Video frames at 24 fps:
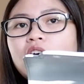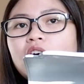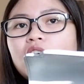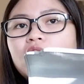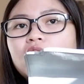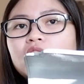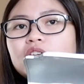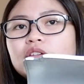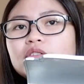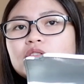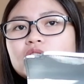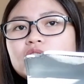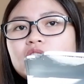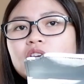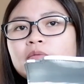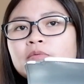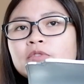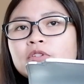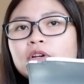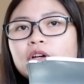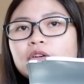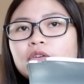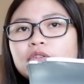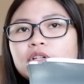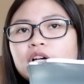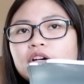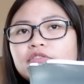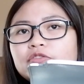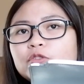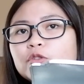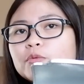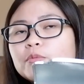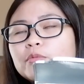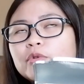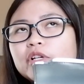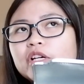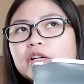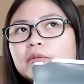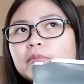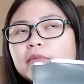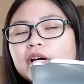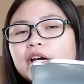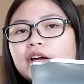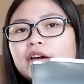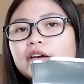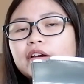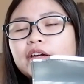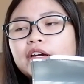I use them so I don't have to bring
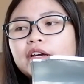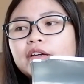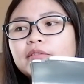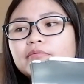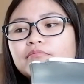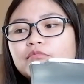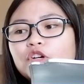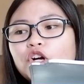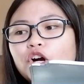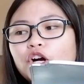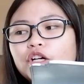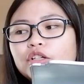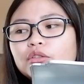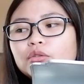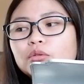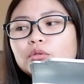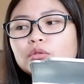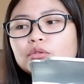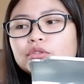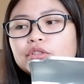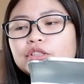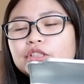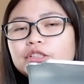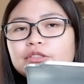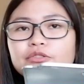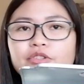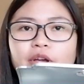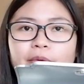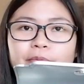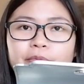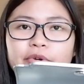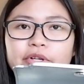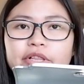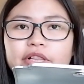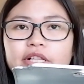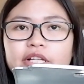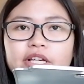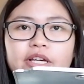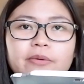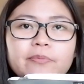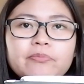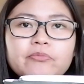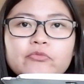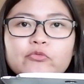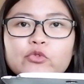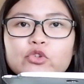my card holder separately,